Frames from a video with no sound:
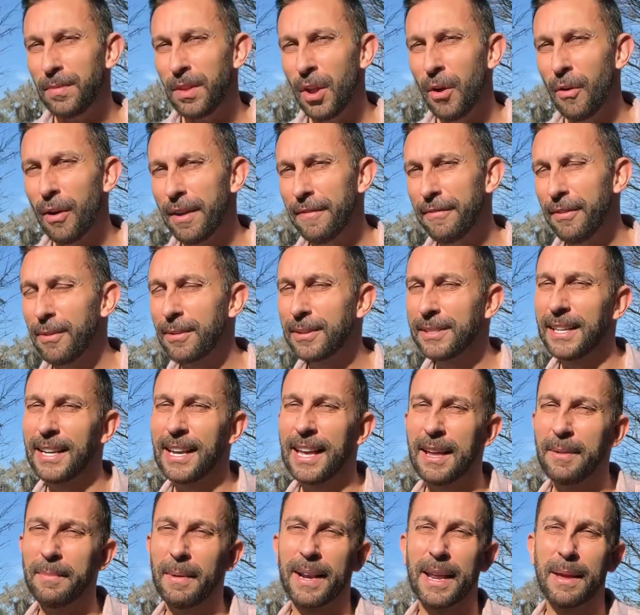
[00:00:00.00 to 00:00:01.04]
All right, folks,
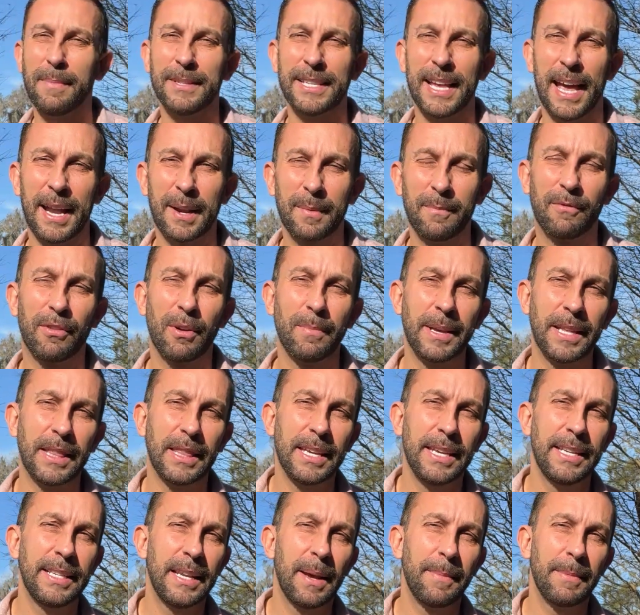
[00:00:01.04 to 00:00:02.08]
again, my name is Adam from
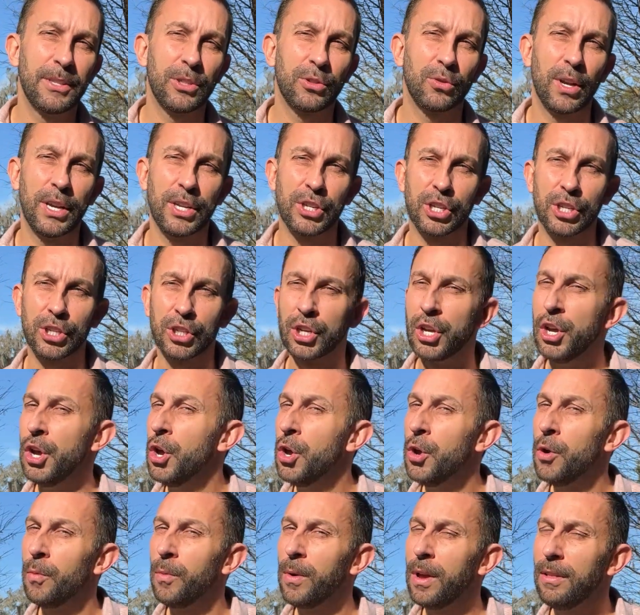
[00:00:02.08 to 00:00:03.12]
Elite Demonstrations.
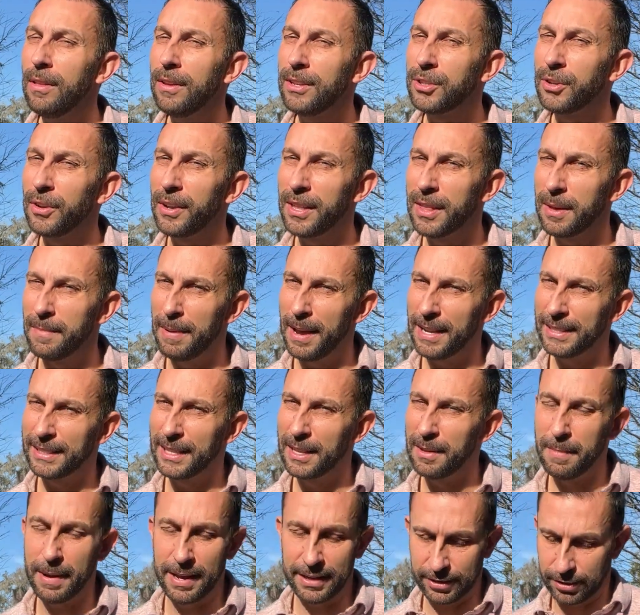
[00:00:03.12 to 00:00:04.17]
We only show you the best of
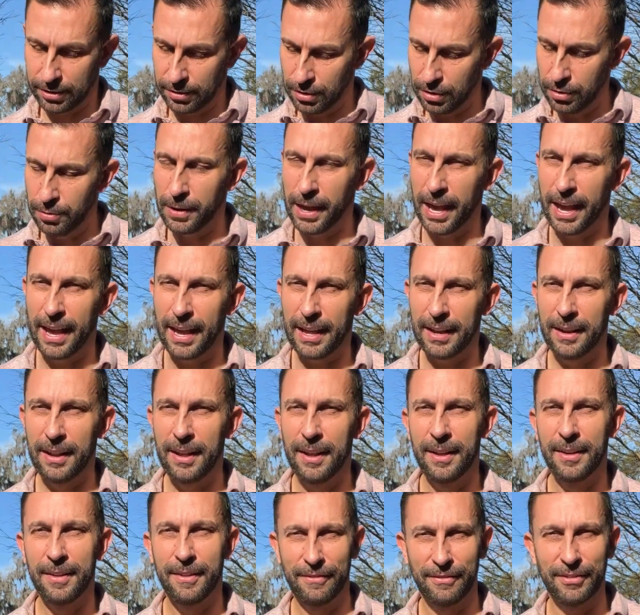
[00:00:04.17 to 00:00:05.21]
the best so you can
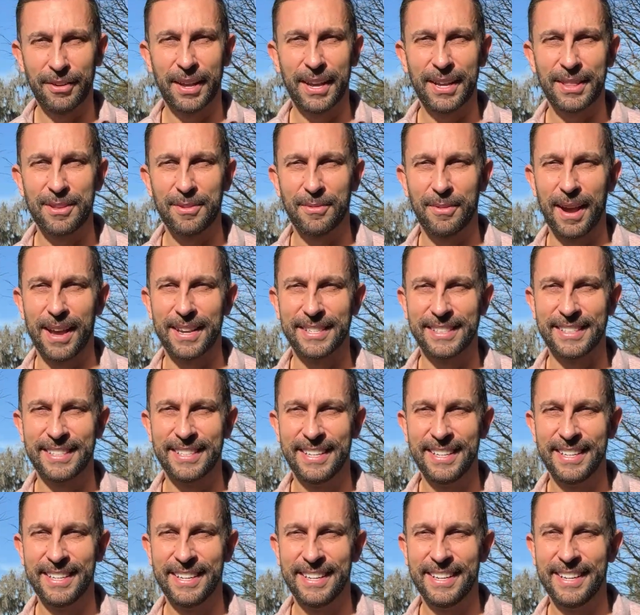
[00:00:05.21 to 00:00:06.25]
forget the rest.
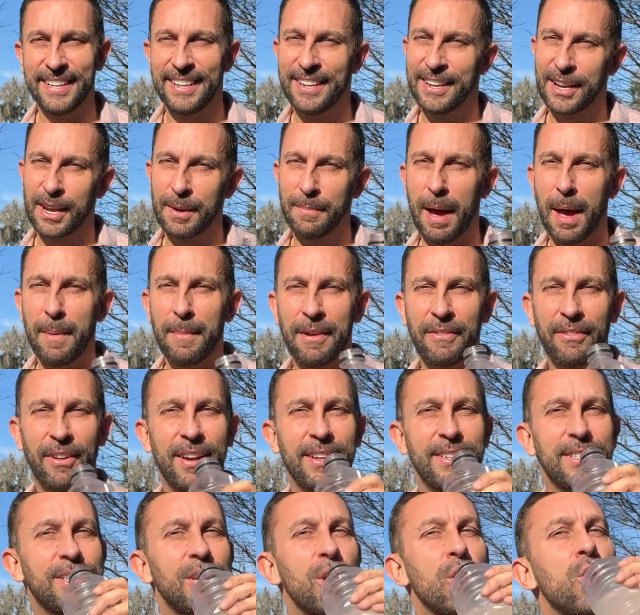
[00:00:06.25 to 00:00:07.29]
Goodbye, my
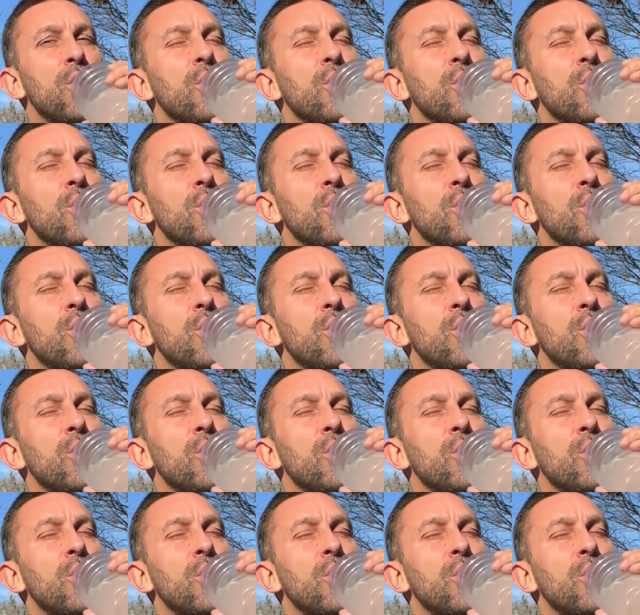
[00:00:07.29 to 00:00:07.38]
friends.